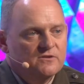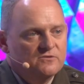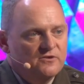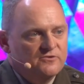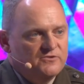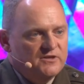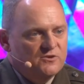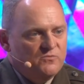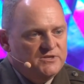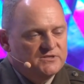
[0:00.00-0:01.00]
The other thing
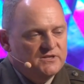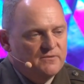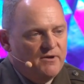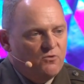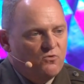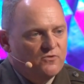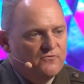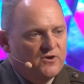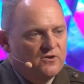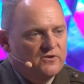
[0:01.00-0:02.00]
that we see about
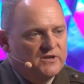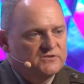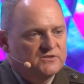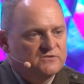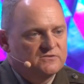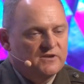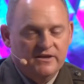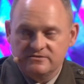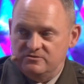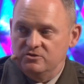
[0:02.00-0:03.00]
warfare as
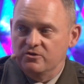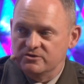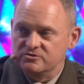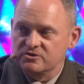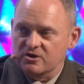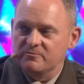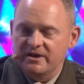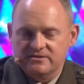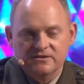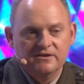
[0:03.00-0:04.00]
you talk
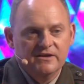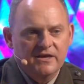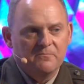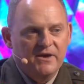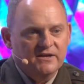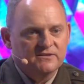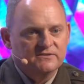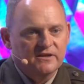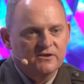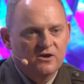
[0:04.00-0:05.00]
about the impact of
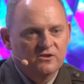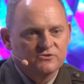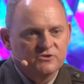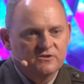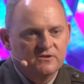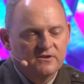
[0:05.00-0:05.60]
technology